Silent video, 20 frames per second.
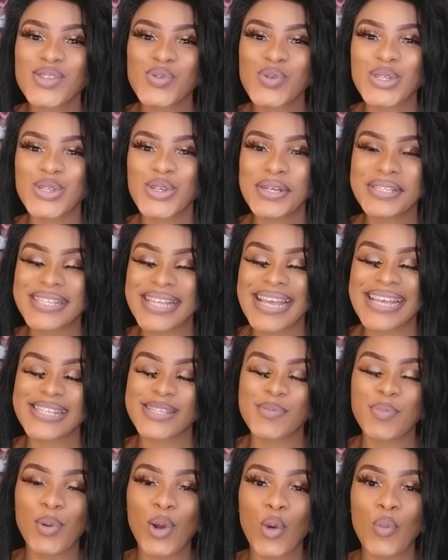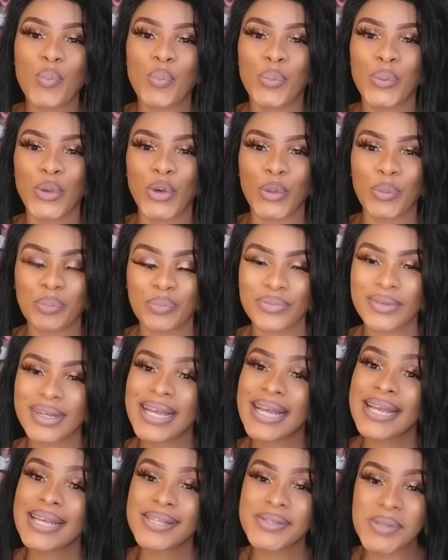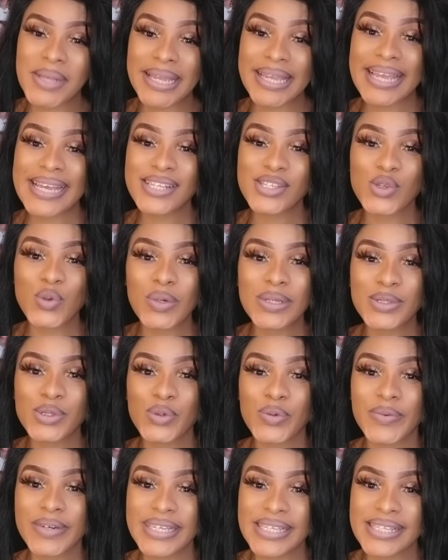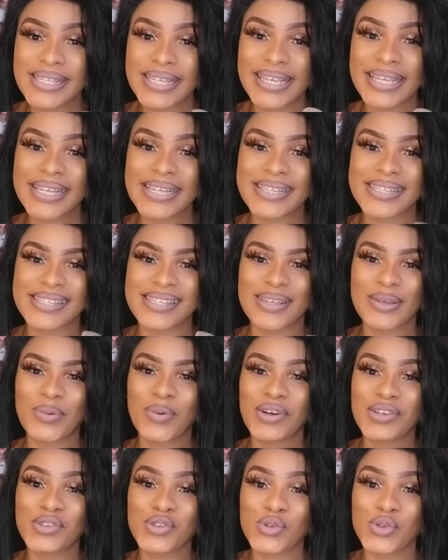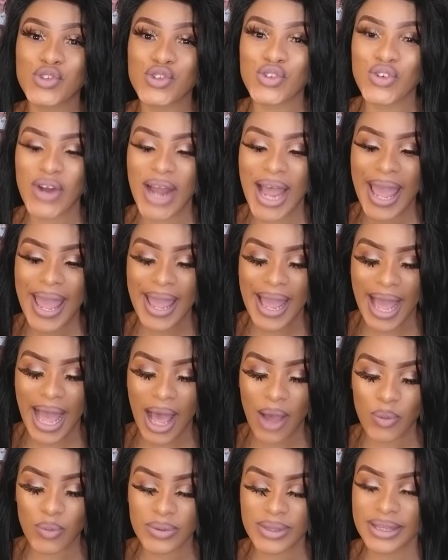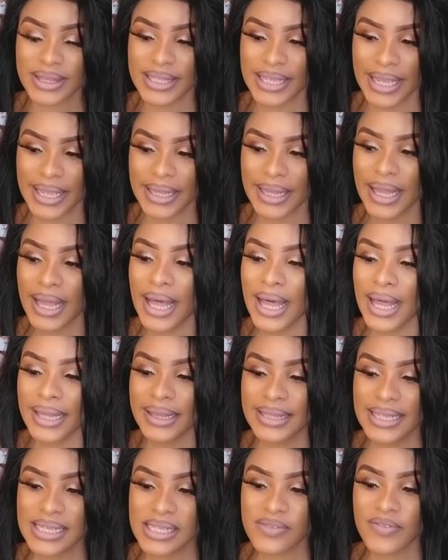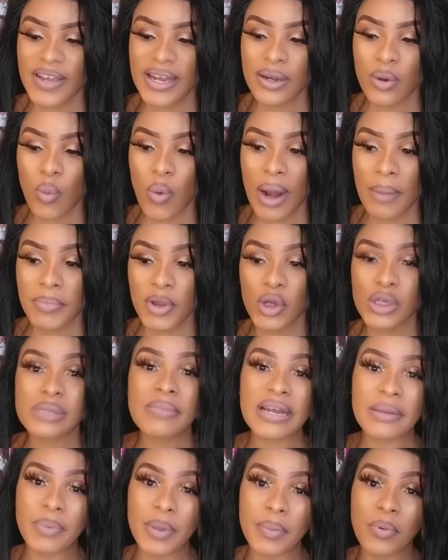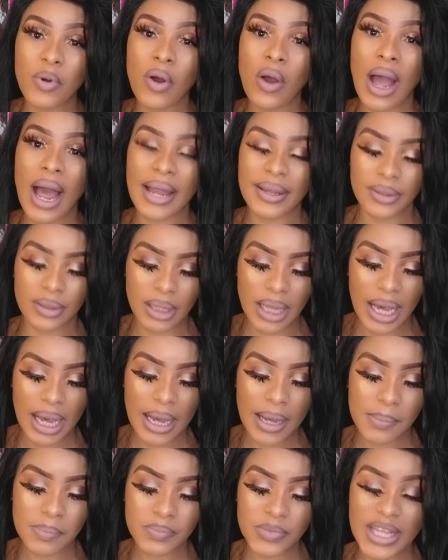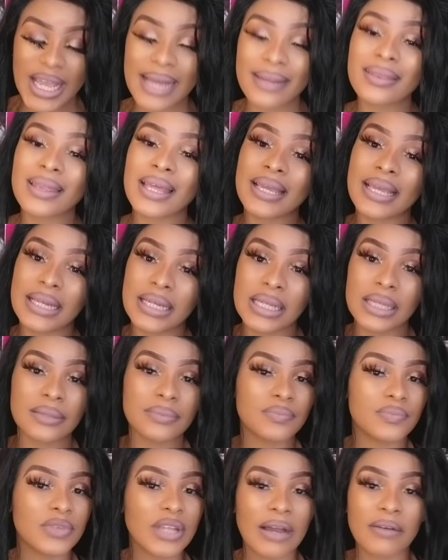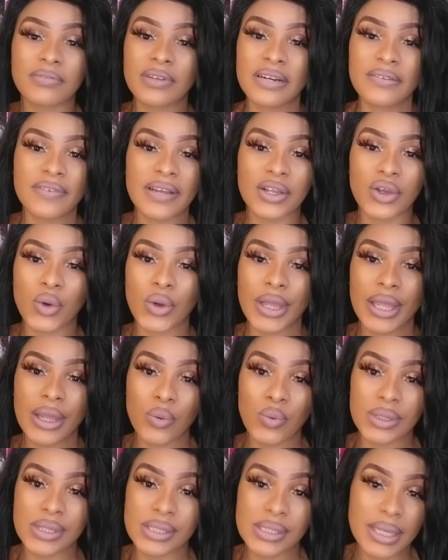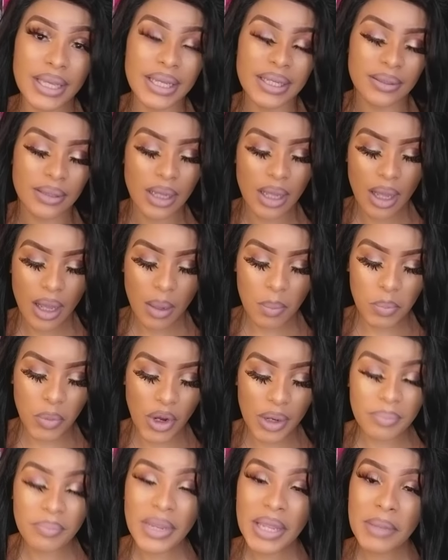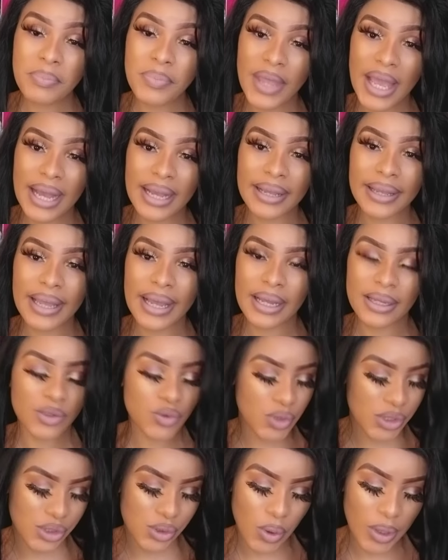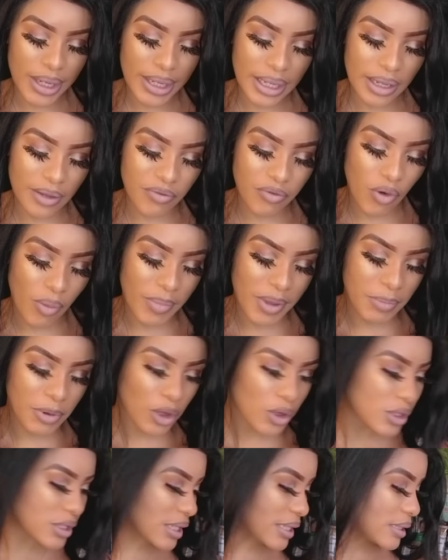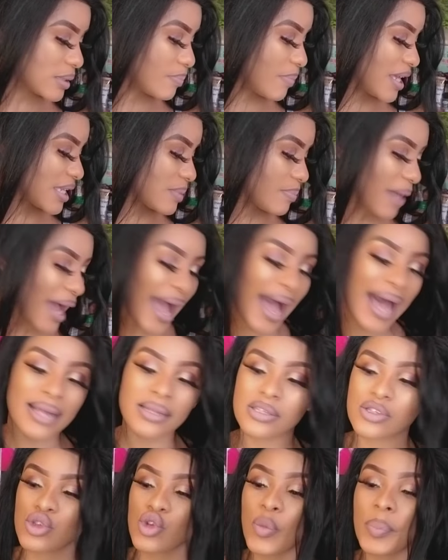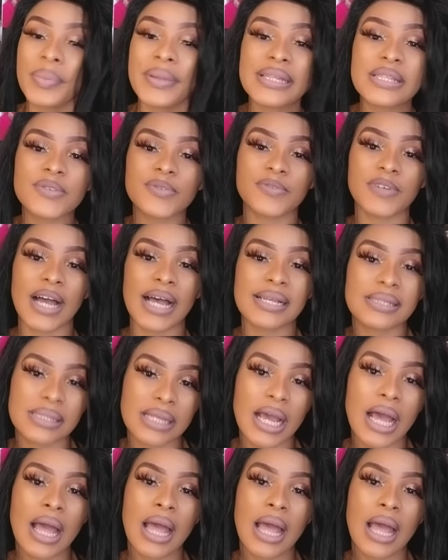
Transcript: will just explode. Boom. So in case you want to risk it, you want to try out this very one, because many people are they are taking it, they are very, very okay with it. But me, Bianca, it was not okay for me because it makes my heart to beat fast.